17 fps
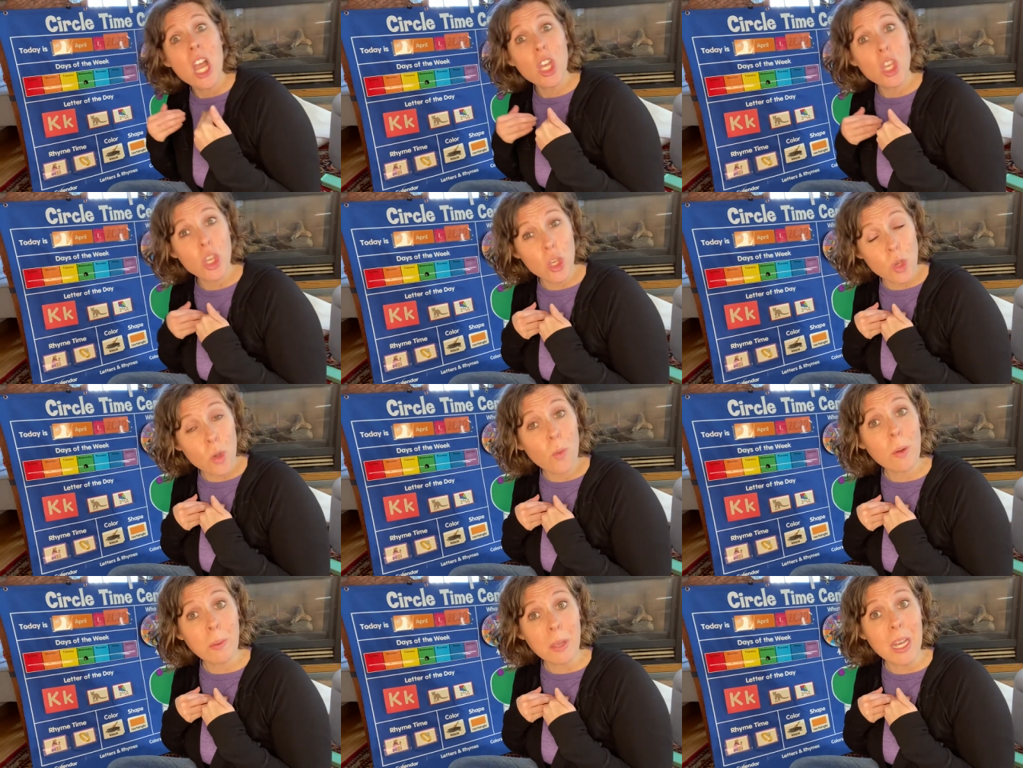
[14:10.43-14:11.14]

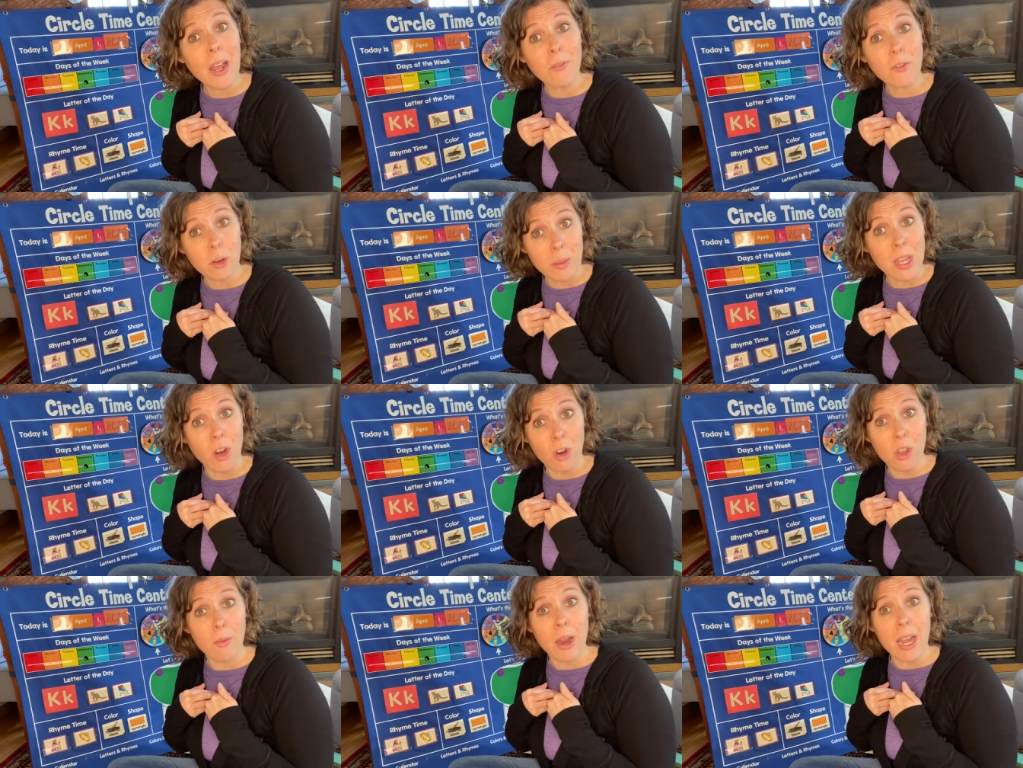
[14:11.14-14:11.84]
You repeat after me. Are
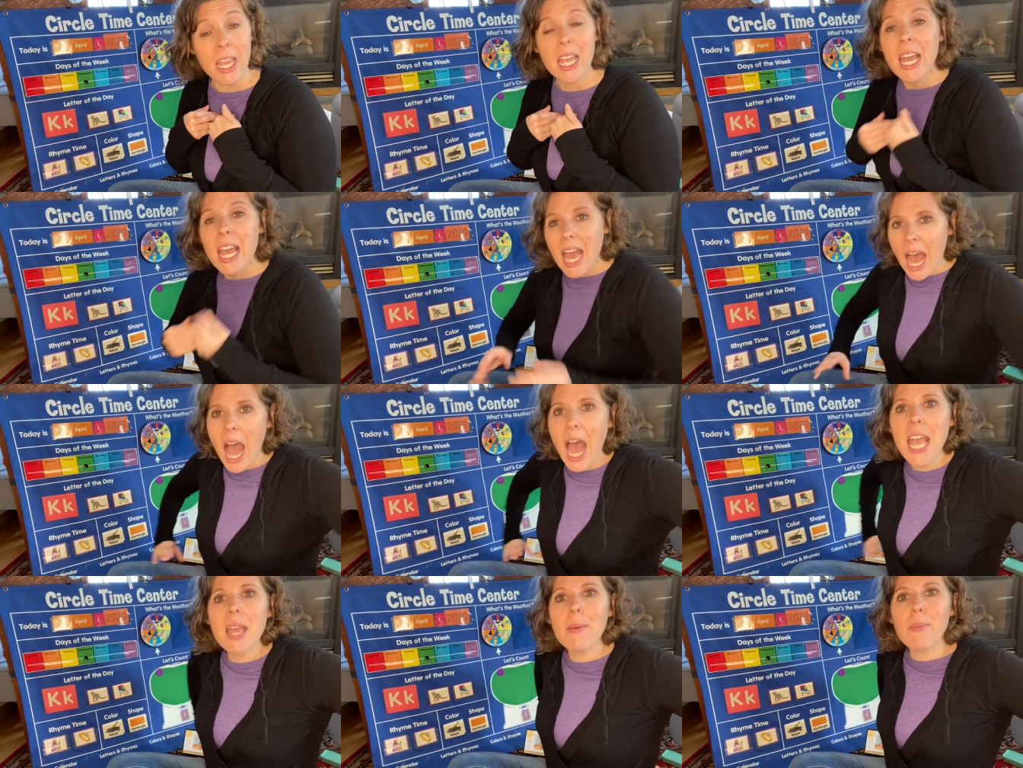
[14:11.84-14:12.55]
you ready?
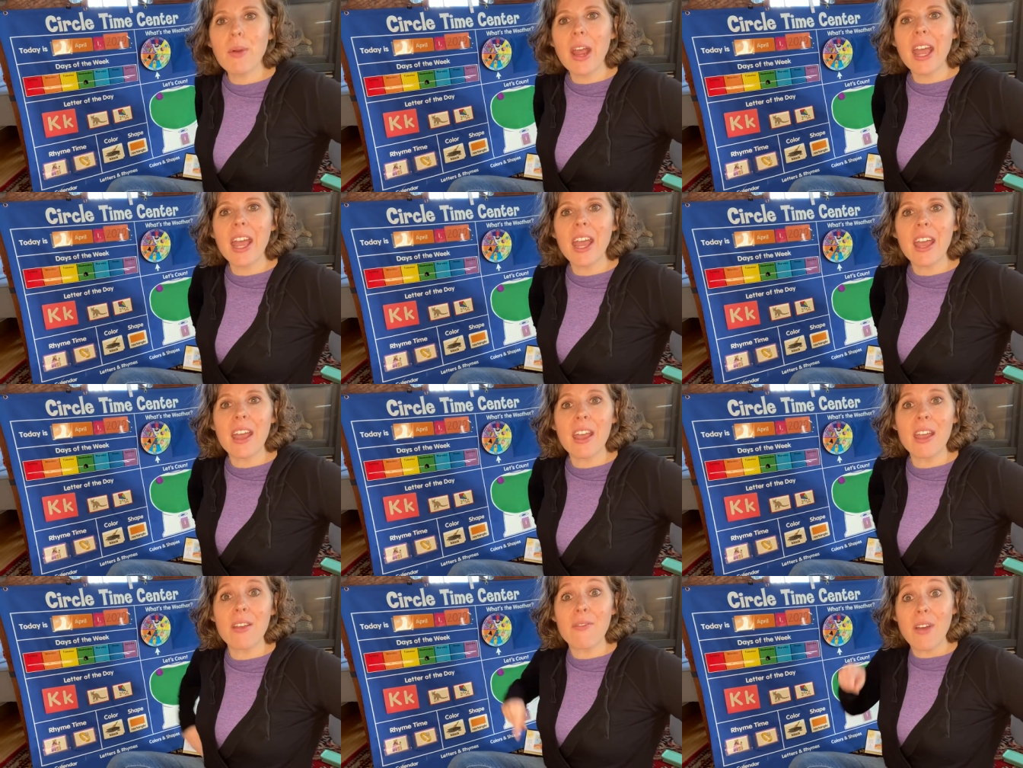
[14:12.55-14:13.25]
I am
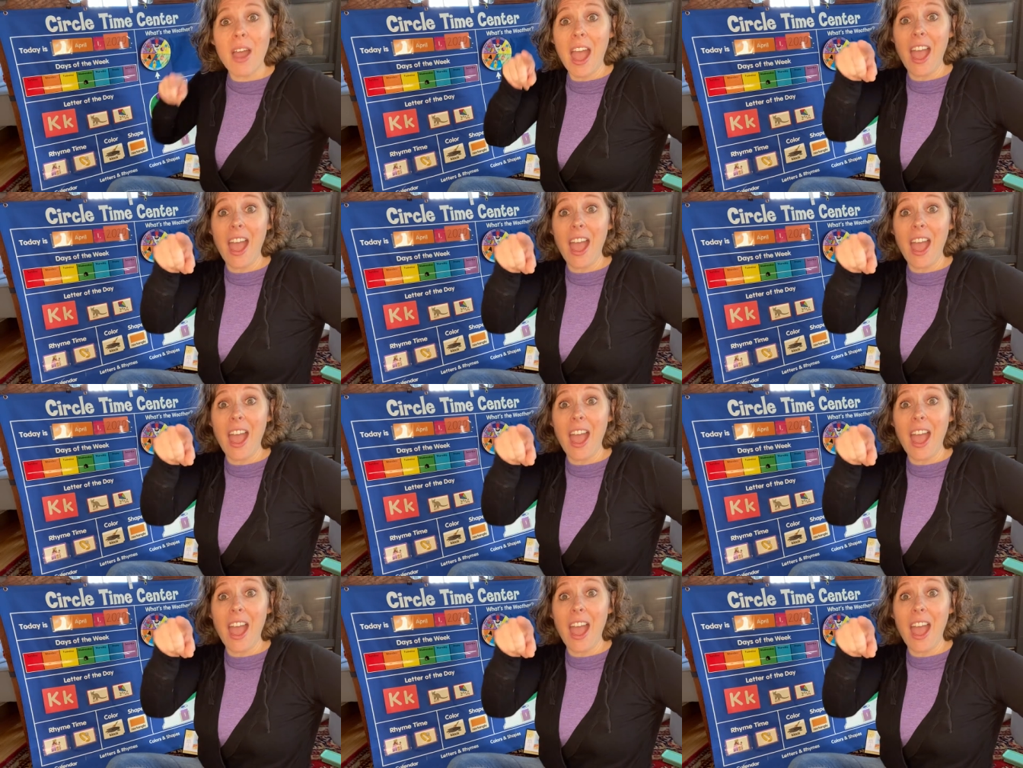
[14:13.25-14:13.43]
brave.